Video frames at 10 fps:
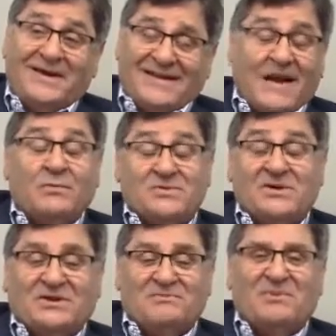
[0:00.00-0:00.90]
That was an
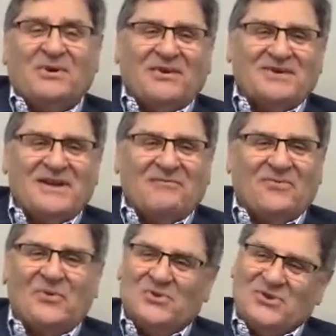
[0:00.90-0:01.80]
experience that
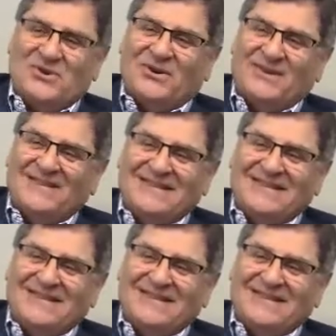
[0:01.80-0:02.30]
first year.